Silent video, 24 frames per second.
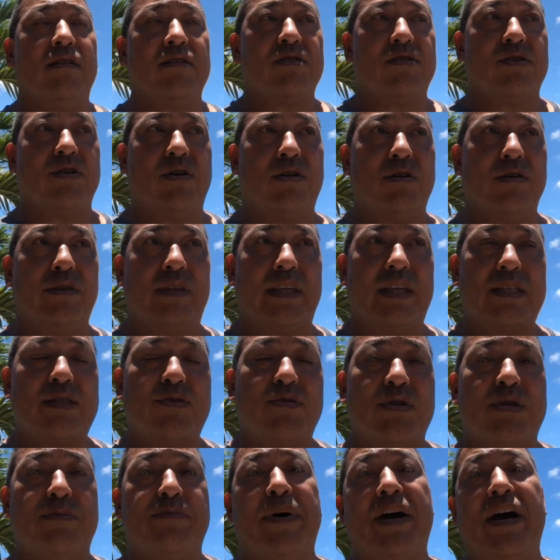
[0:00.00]
So this
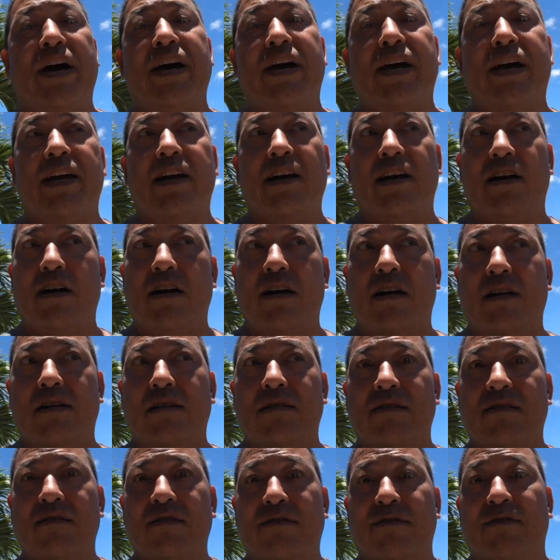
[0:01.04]
was my
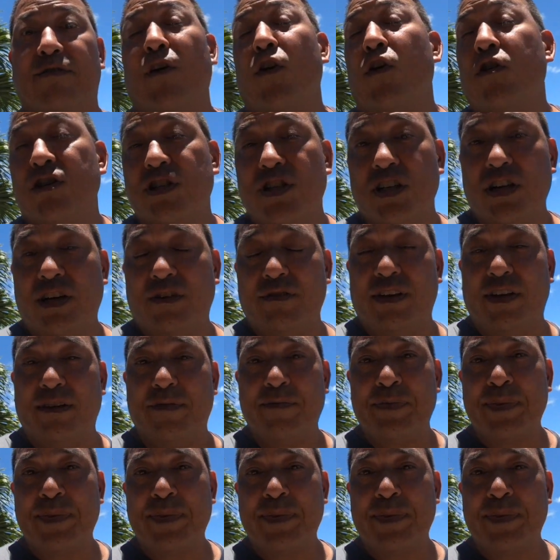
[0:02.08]
version of it.